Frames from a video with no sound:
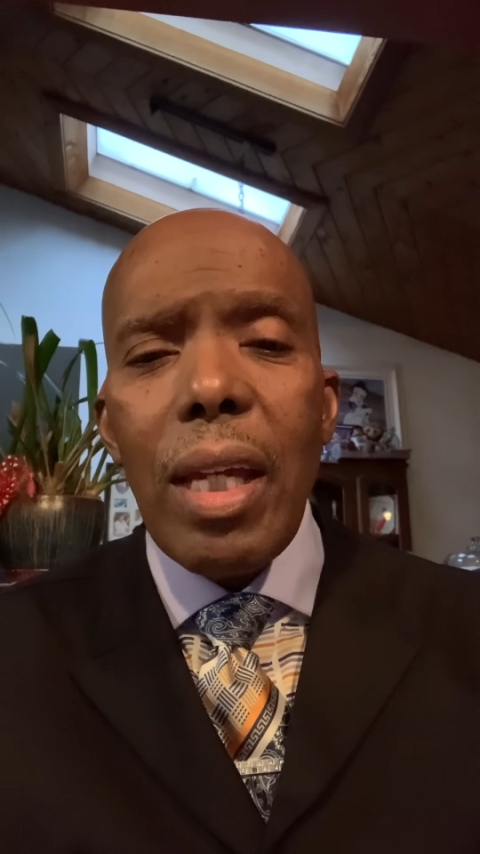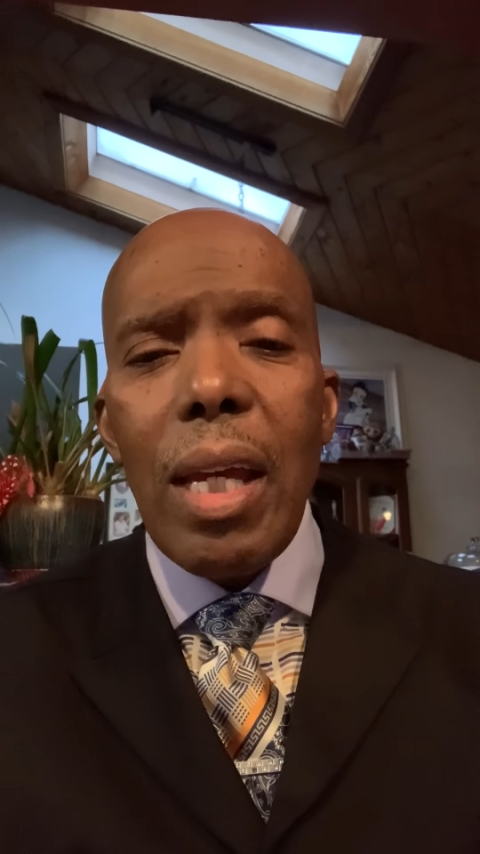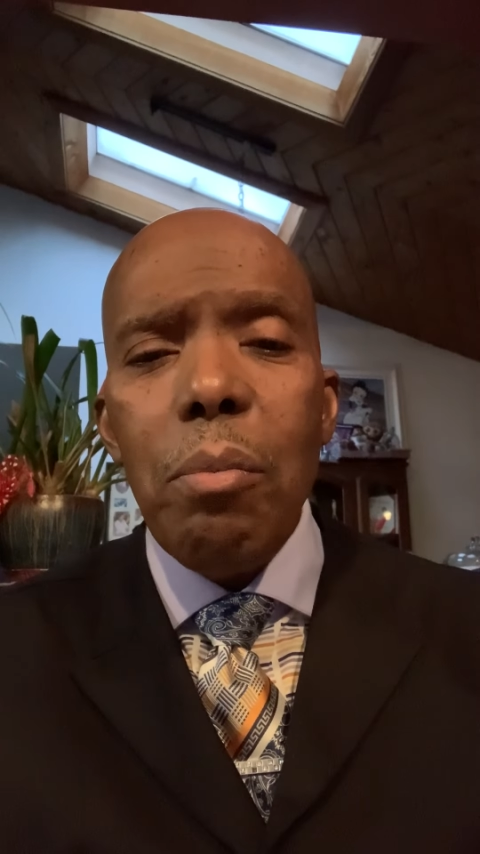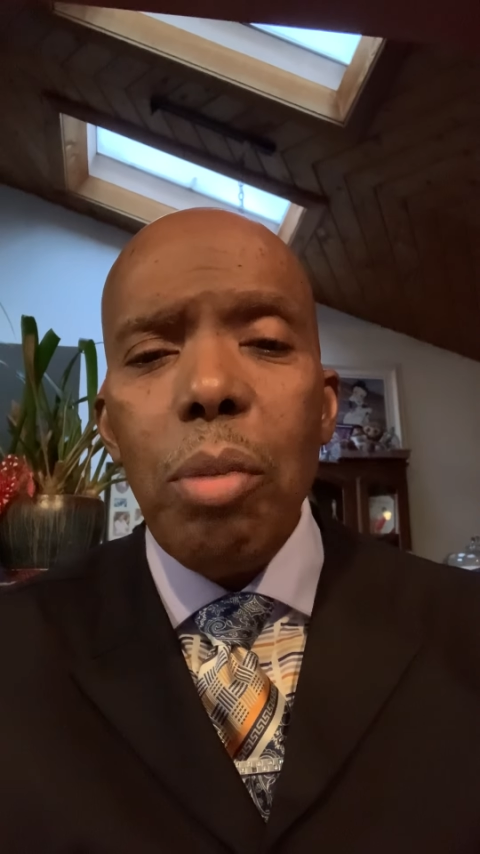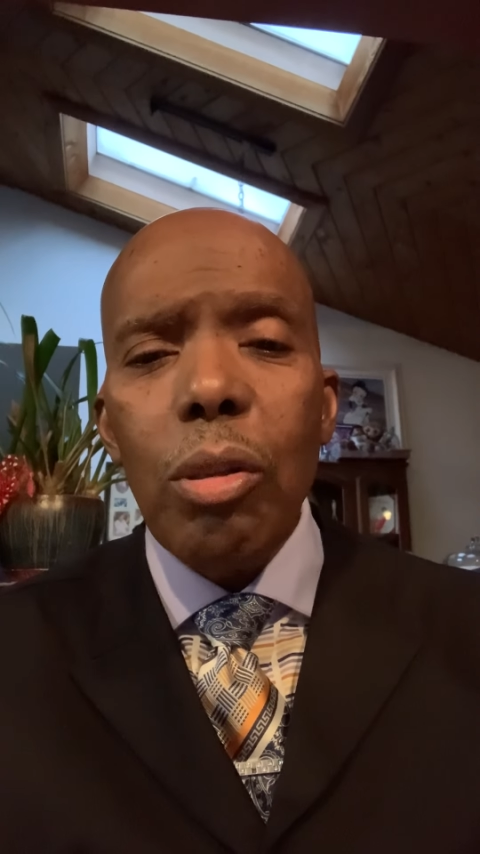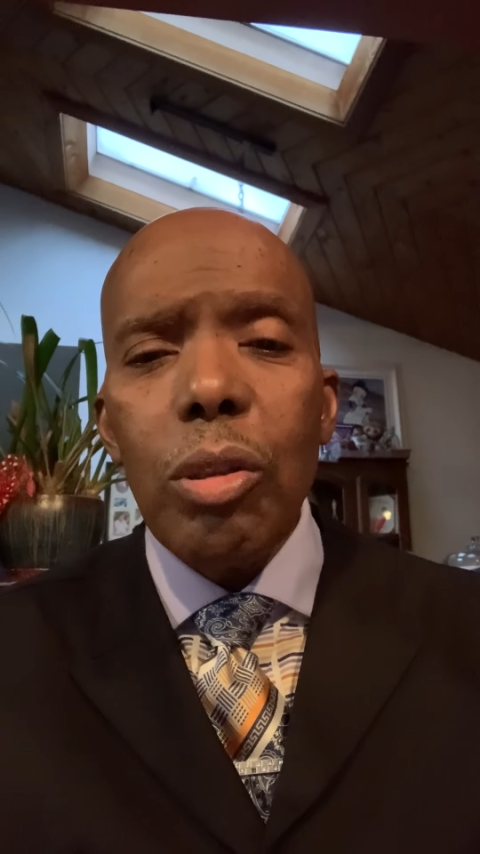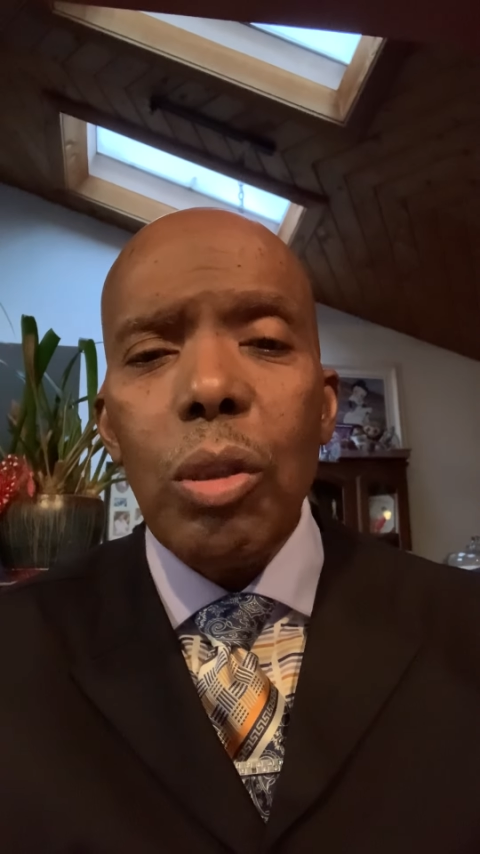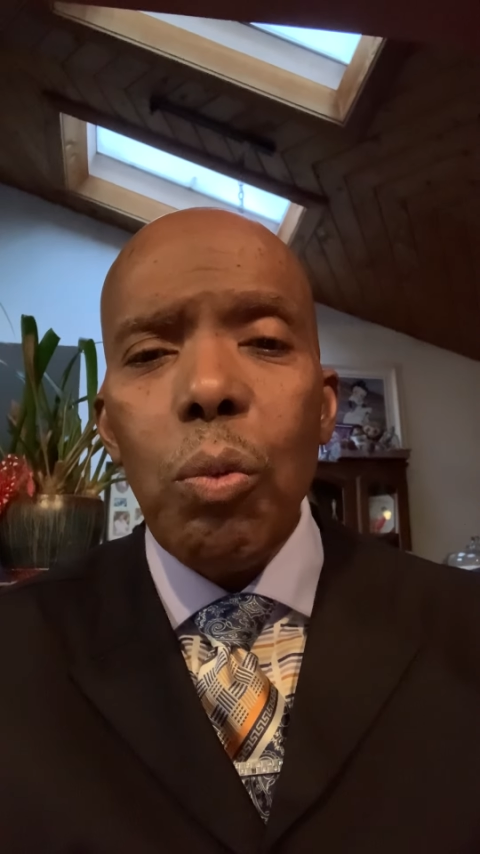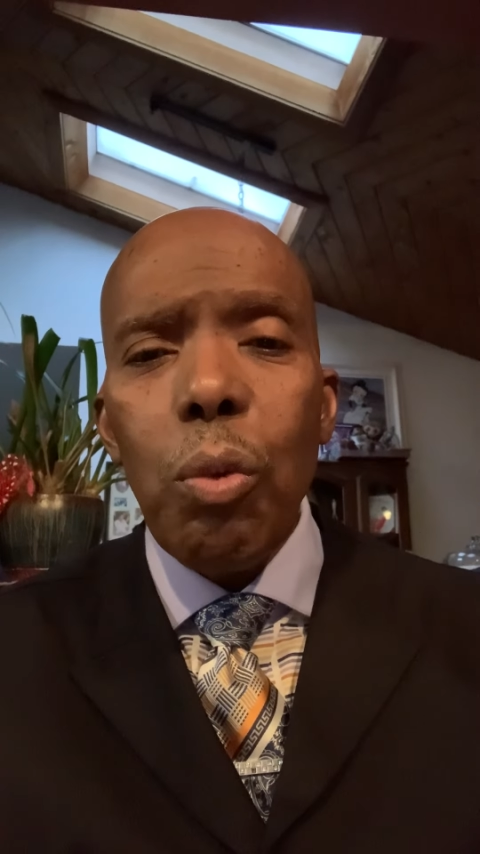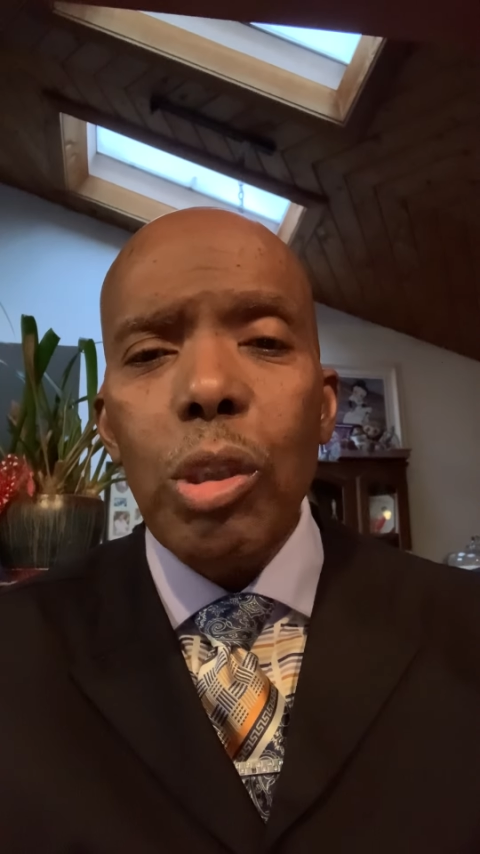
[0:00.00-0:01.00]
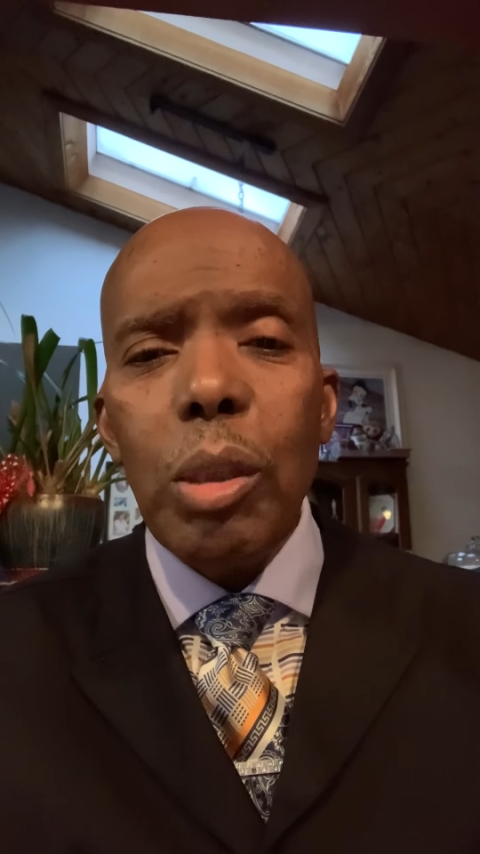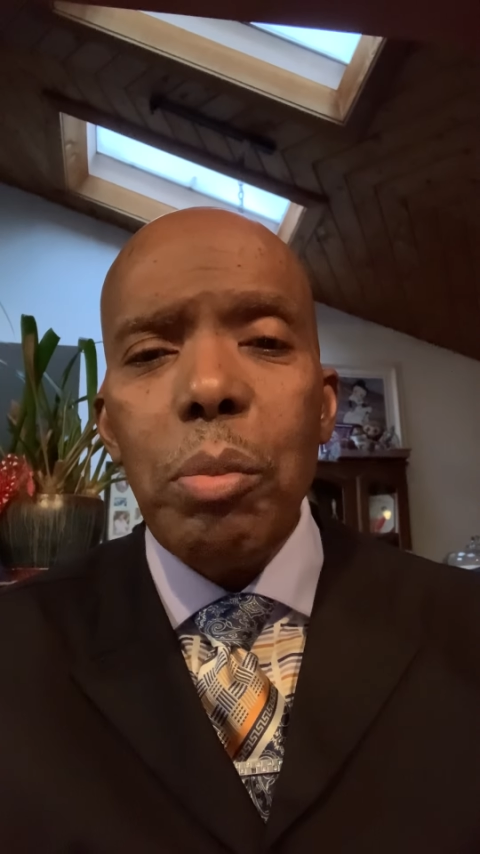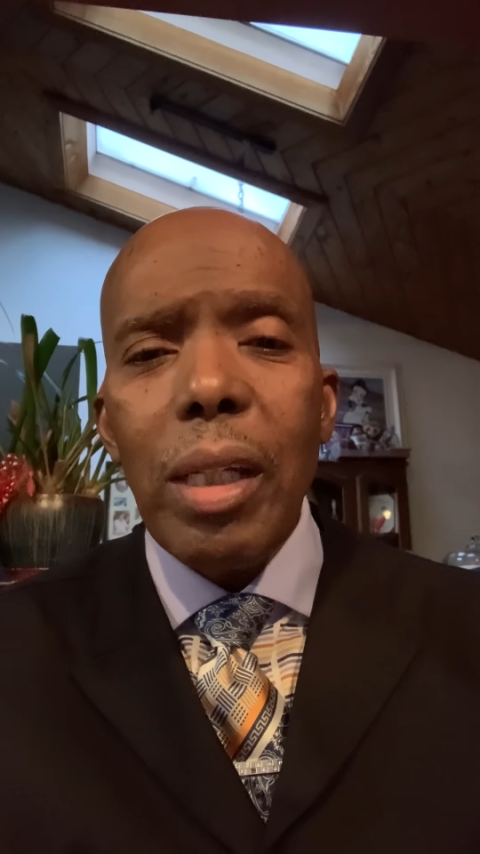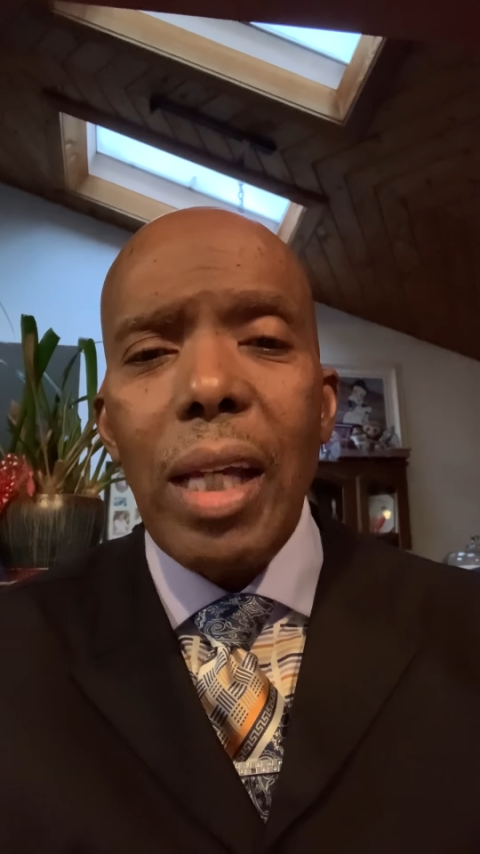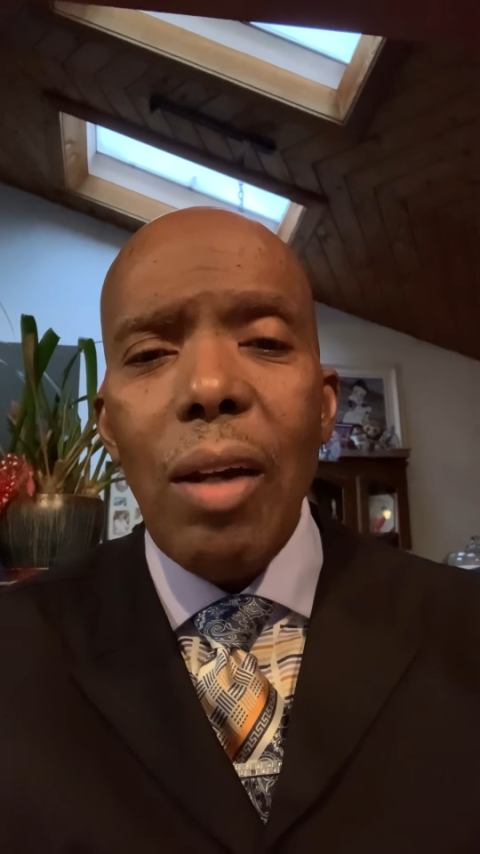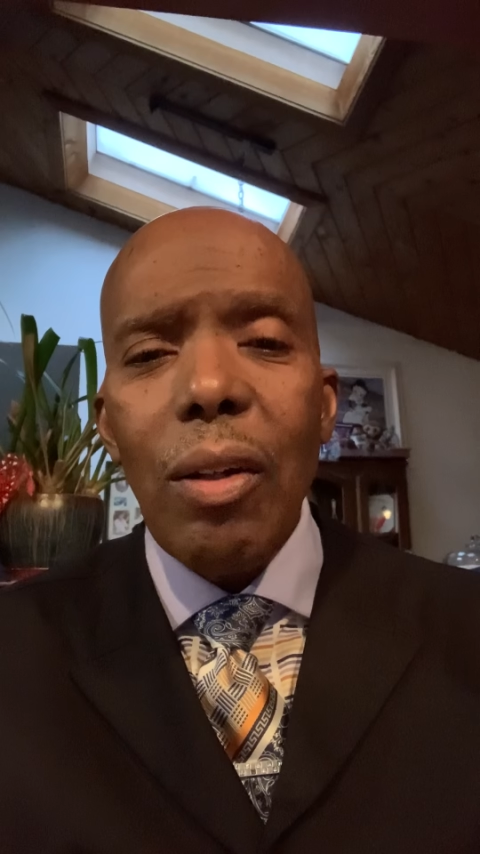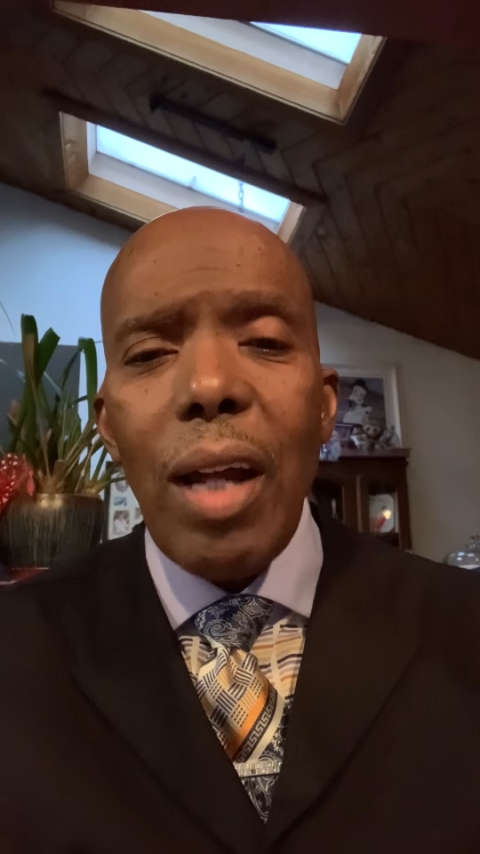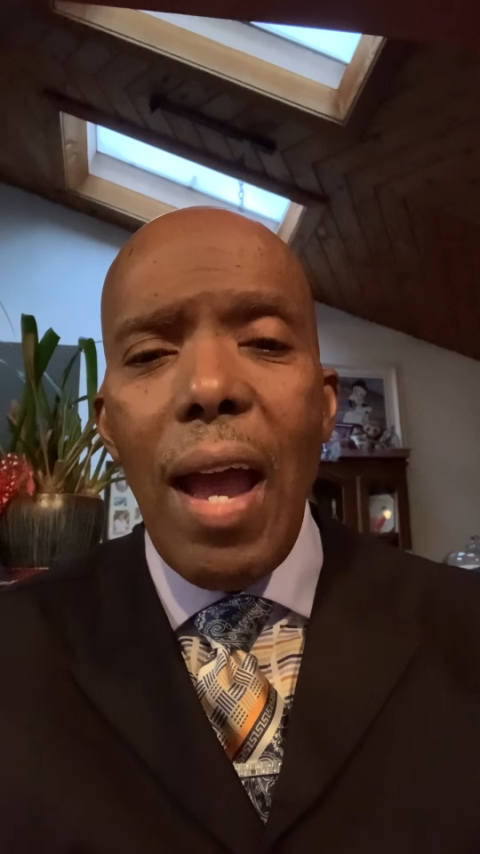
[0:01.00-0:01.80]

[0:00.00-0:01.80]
in-person worship encounter